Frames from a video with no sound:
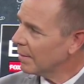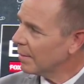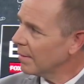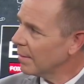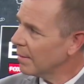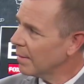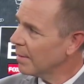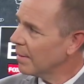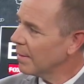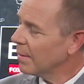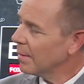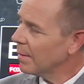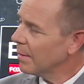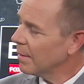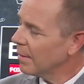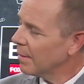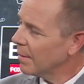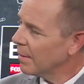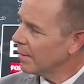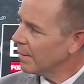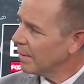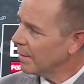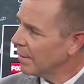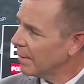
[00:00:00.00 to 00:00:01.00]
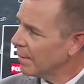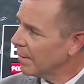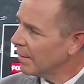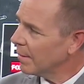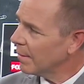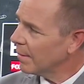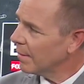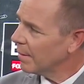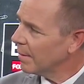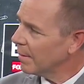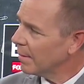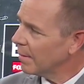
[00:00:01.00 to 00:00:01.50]

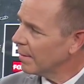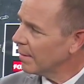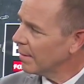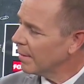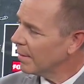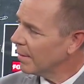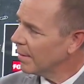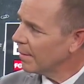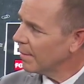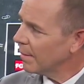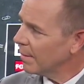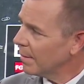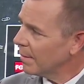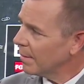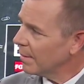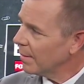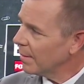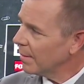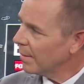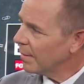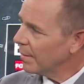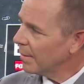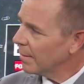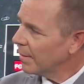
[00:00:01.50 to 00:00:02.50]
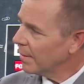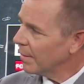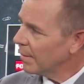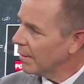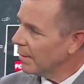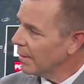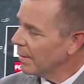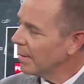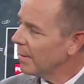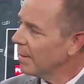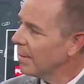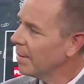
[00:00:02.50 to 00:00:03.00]

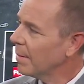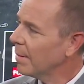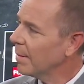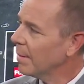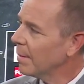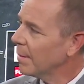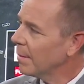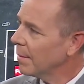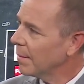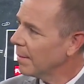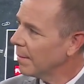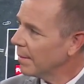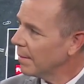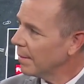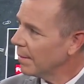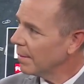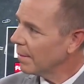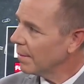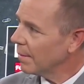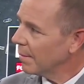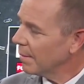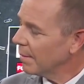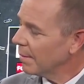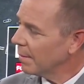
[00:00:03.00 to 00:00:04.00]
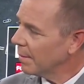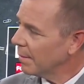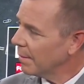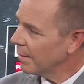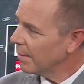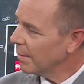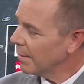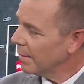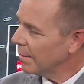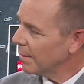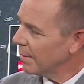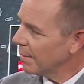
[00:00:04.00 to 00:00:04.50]

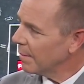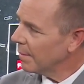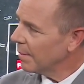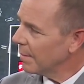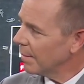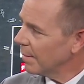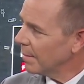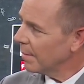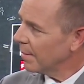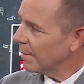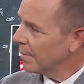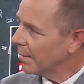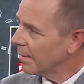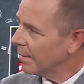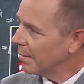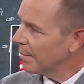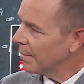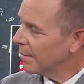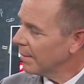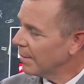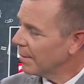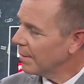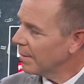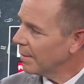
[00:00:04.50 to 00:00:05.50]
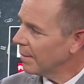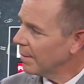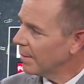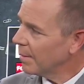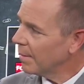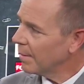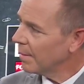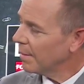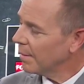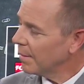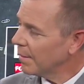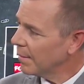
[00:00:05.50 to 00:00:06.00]

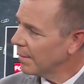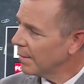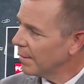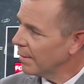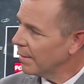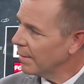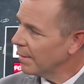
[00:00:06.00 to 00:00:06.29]
This person isn't speaking.